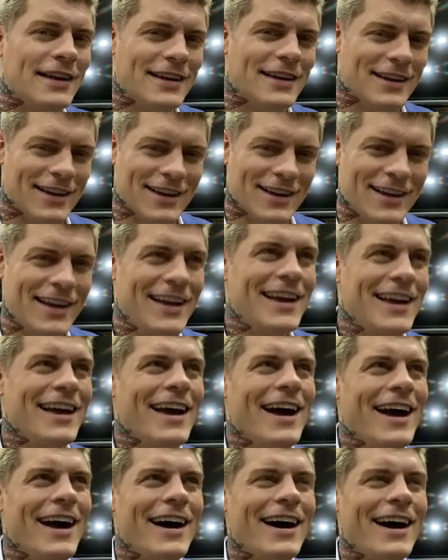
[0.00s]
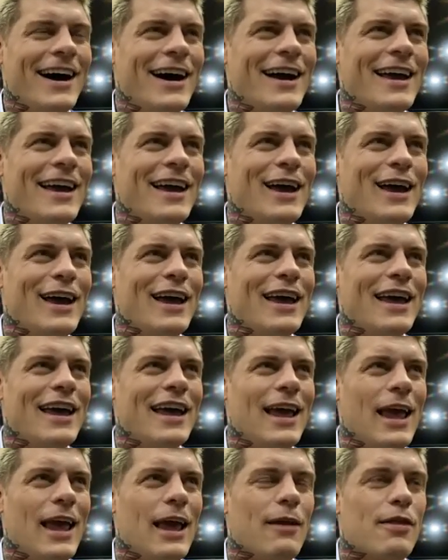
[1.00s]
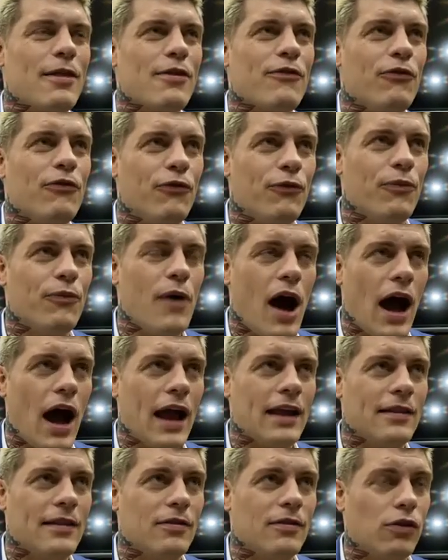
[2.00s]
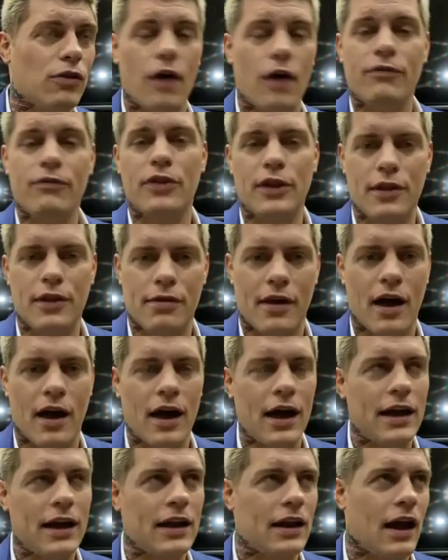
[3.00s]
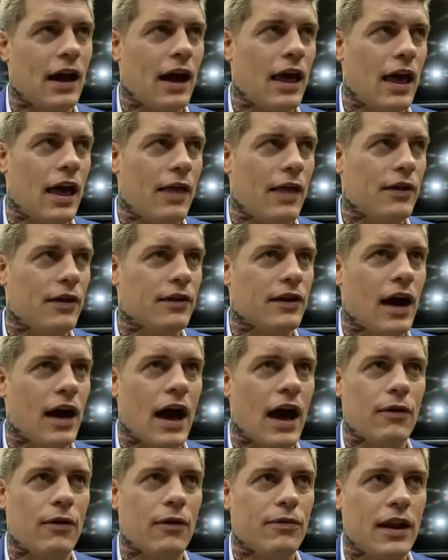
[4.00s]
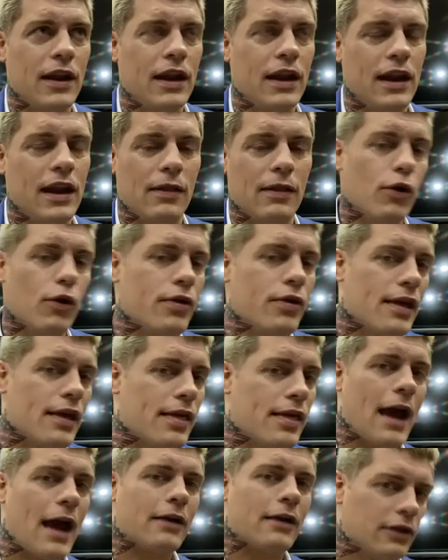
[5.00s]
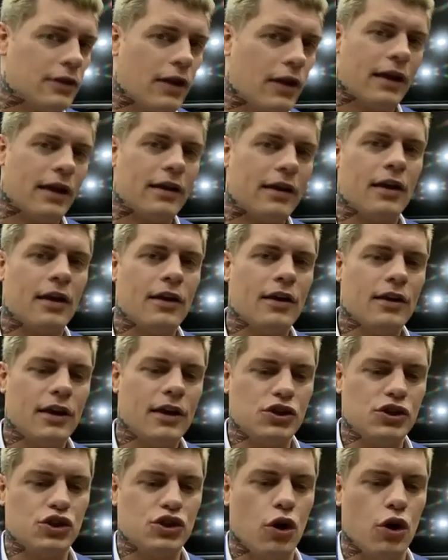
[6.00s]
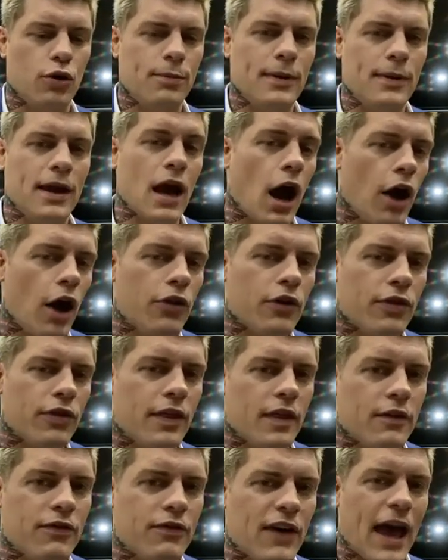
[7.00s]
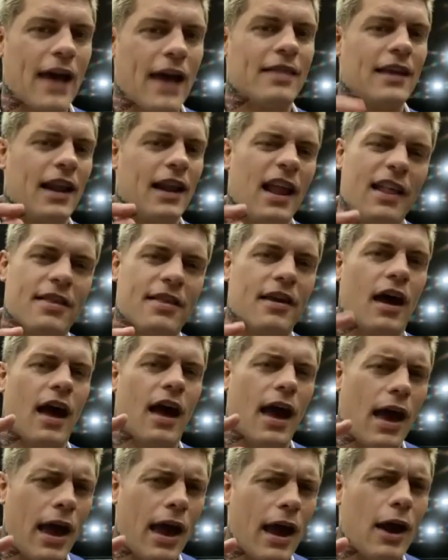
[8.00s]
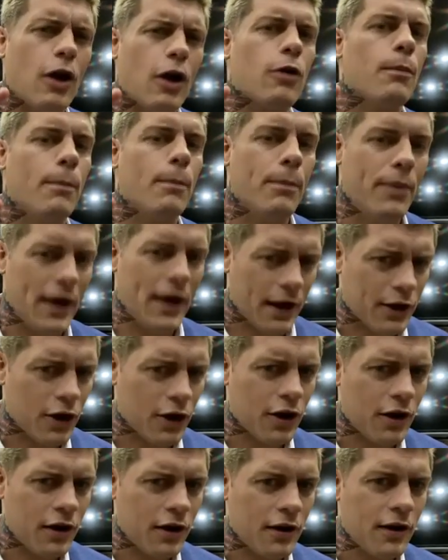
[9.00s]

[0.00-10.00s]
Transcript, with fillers: Mm it, uh, eh, it's I love the design, and I the guy who did it. It looks exactly like he showed me, other than the fact that it's a hair bigger